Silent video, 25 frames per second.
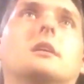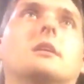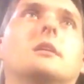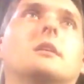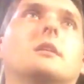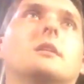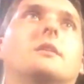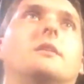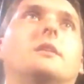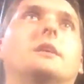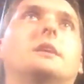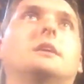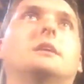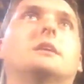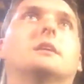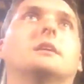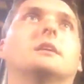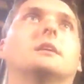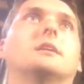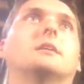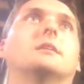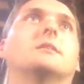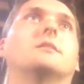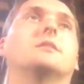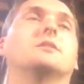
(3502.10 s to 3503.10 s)

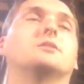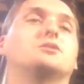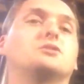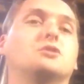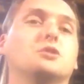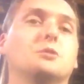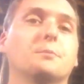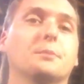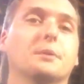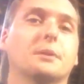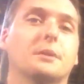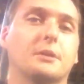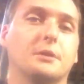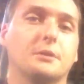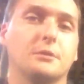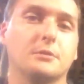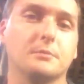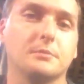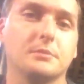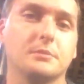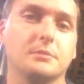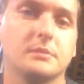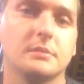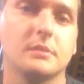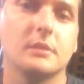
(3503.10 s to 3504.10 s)
the Super
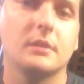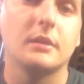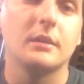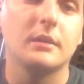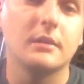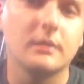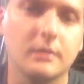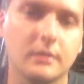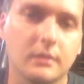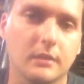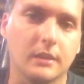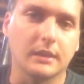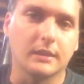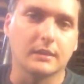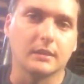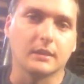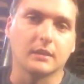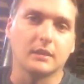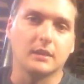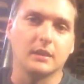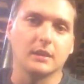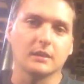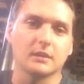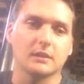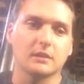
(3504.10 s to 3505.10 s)
Coupes, like the
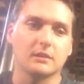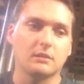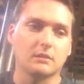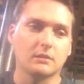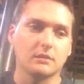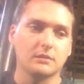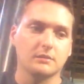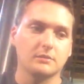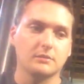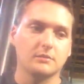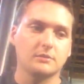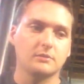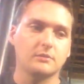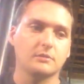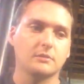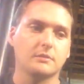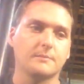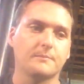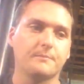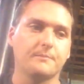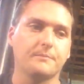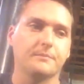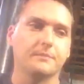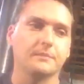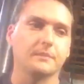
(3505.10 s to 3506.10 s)
kit cars,
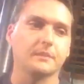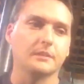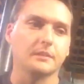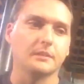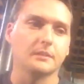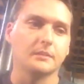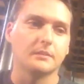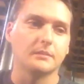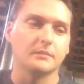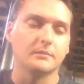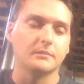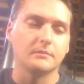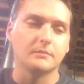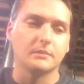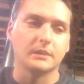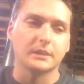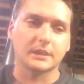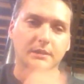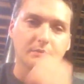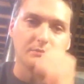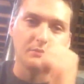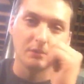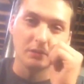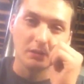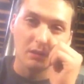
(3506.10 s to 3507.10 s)
like the
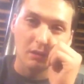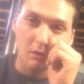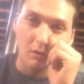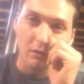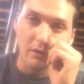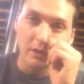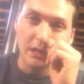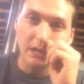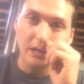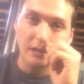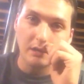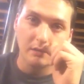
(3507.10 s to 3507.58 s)
Volare,